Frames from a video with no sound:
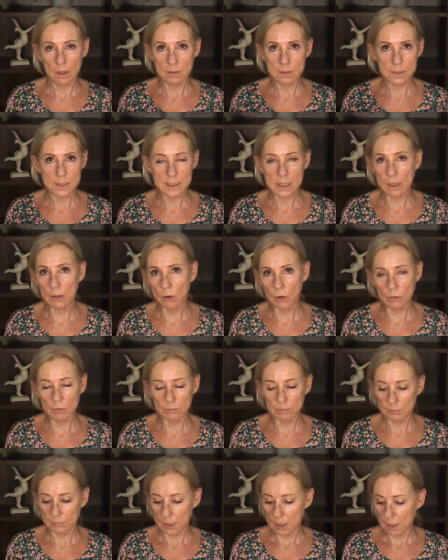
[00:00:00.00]

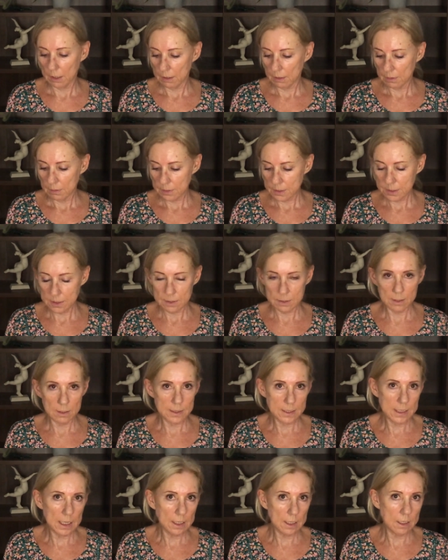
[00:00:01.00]
salon
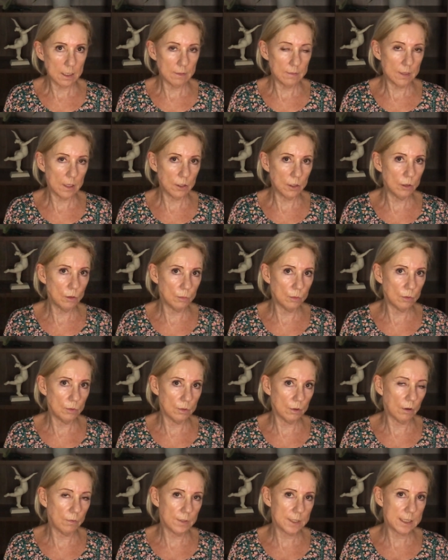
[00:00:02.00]
setting, then you would
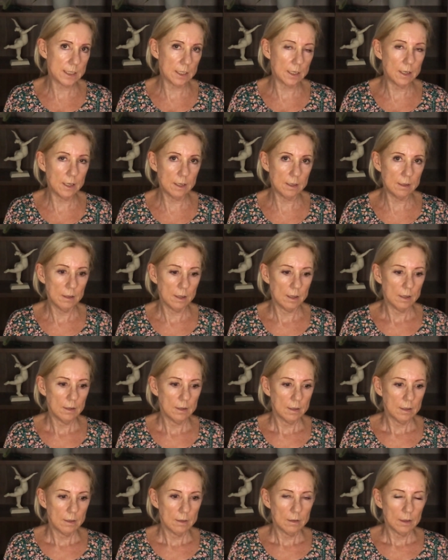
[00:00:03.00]
obviously
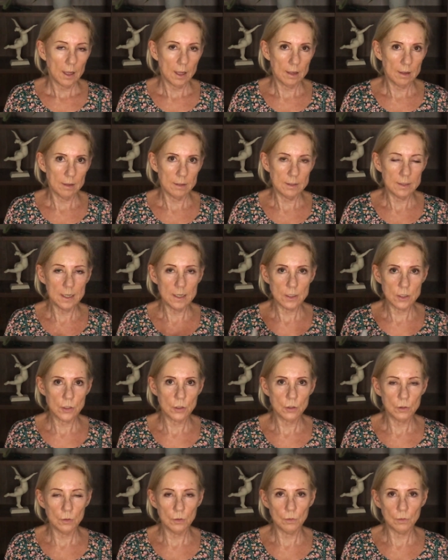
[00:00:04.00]
need
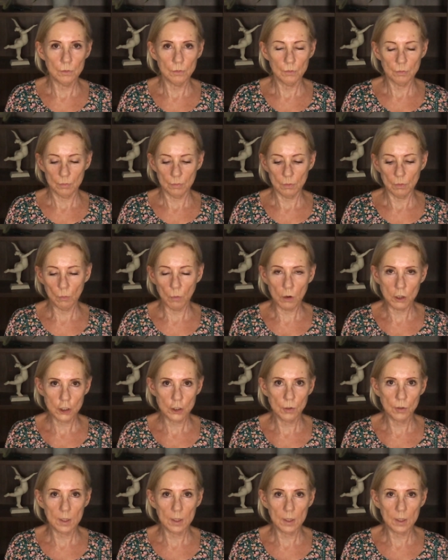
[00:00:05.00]
to wash your